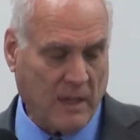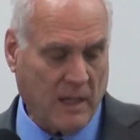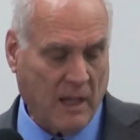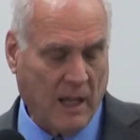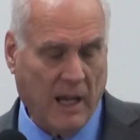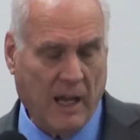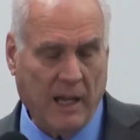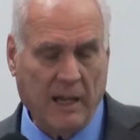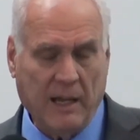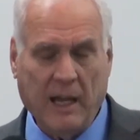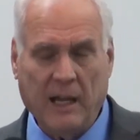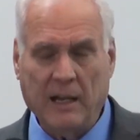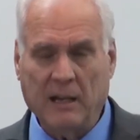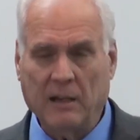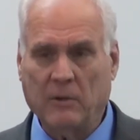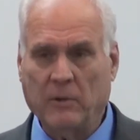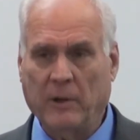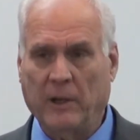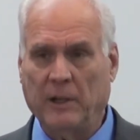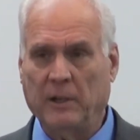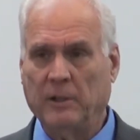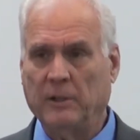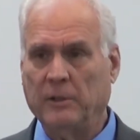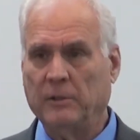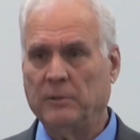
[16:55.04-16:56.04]
I got
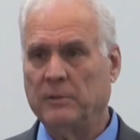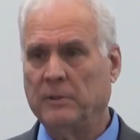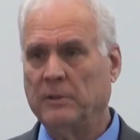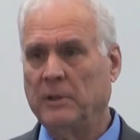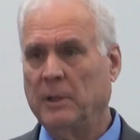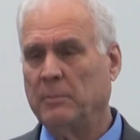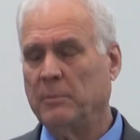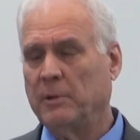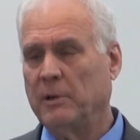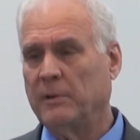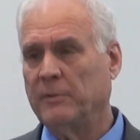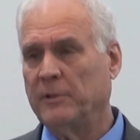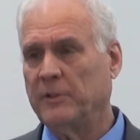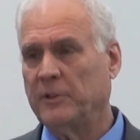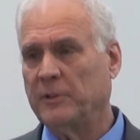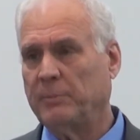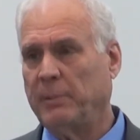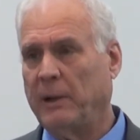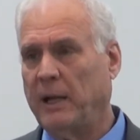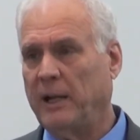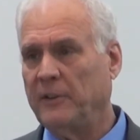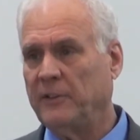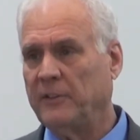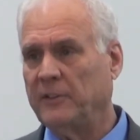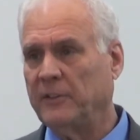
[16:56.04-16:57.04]
quite a good number of
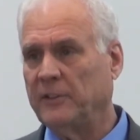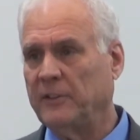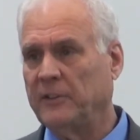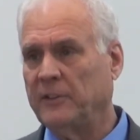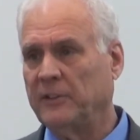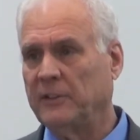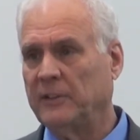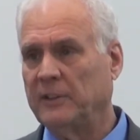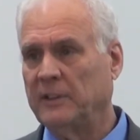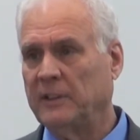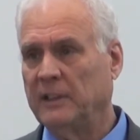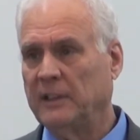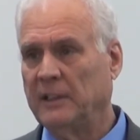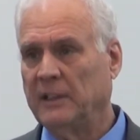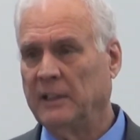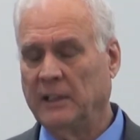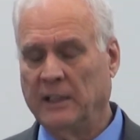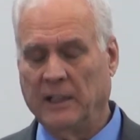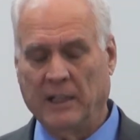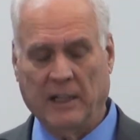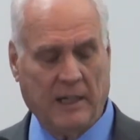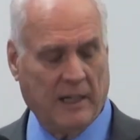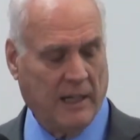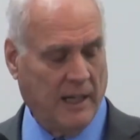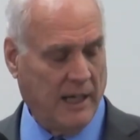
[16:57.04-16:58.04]
responses
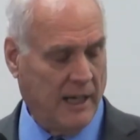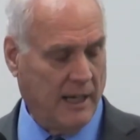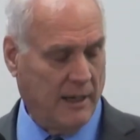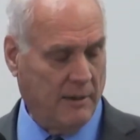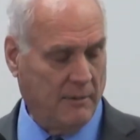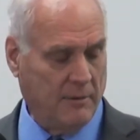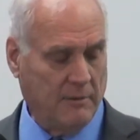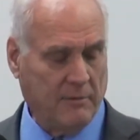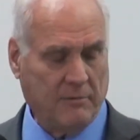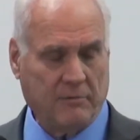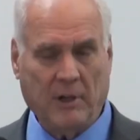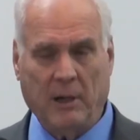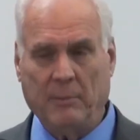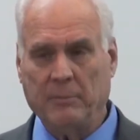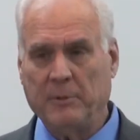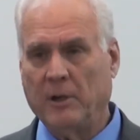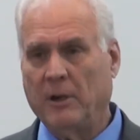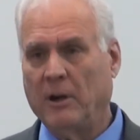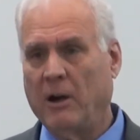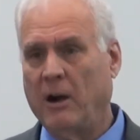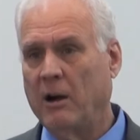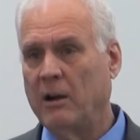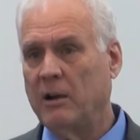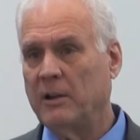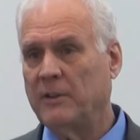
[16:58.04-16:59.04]
uh, from your
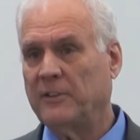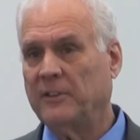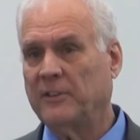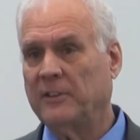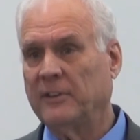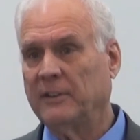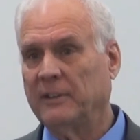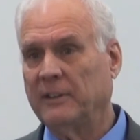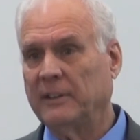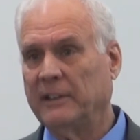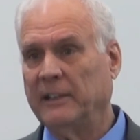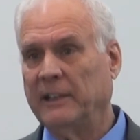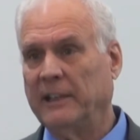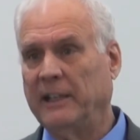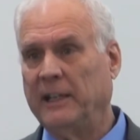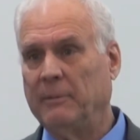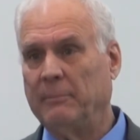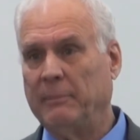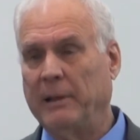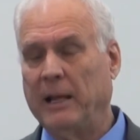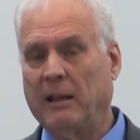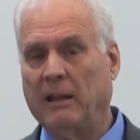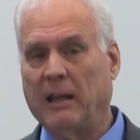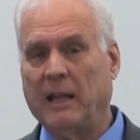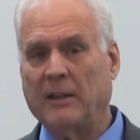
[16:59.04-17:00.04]
hearts, and it
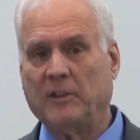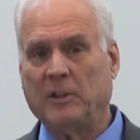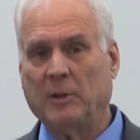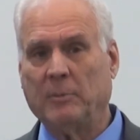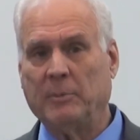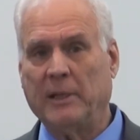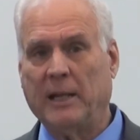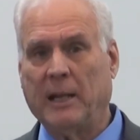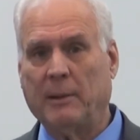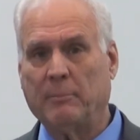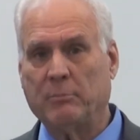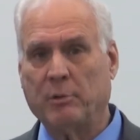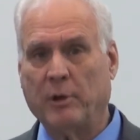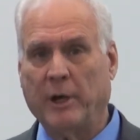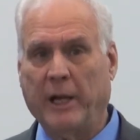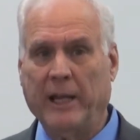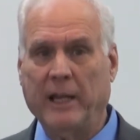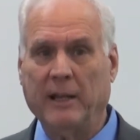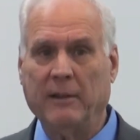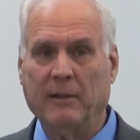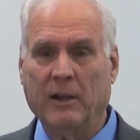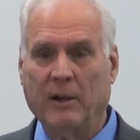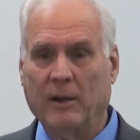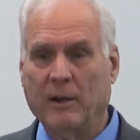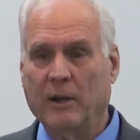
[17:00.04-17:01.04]
meant a lot to me. And I'm
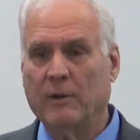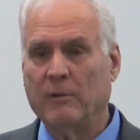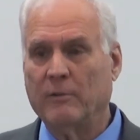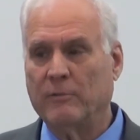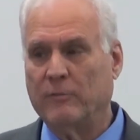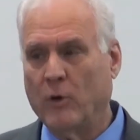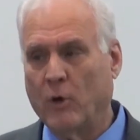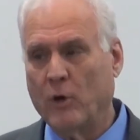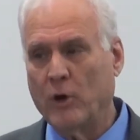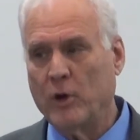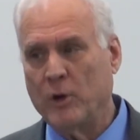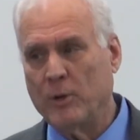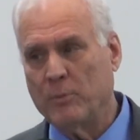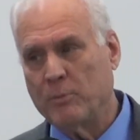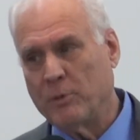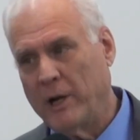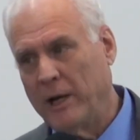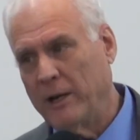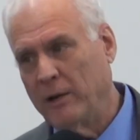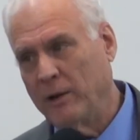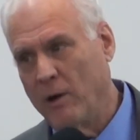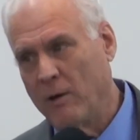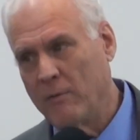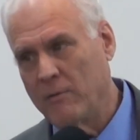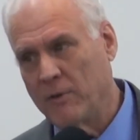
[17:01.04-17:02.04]
praying for you,
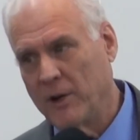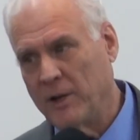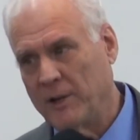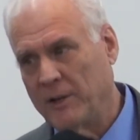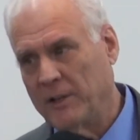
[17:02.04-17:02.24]
praying over it.